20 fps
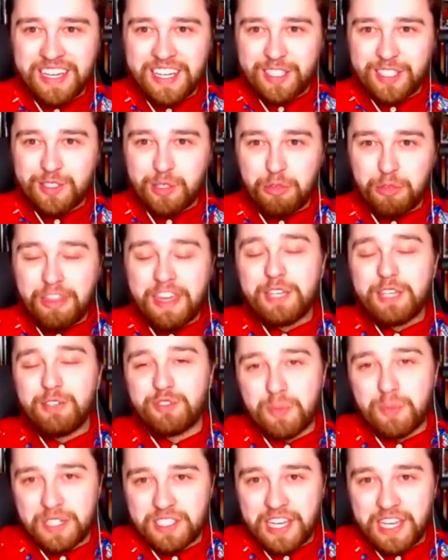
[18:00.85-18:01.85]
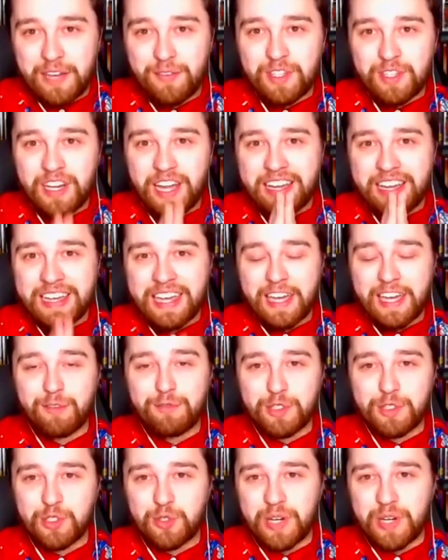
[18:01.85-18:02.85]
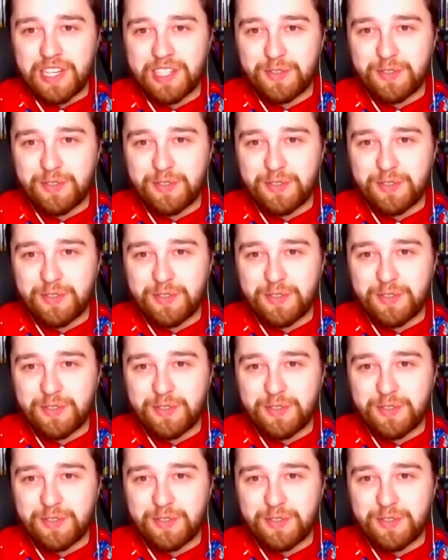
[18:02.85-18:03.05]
So thank you so much, Kevin, again for joining yeah. us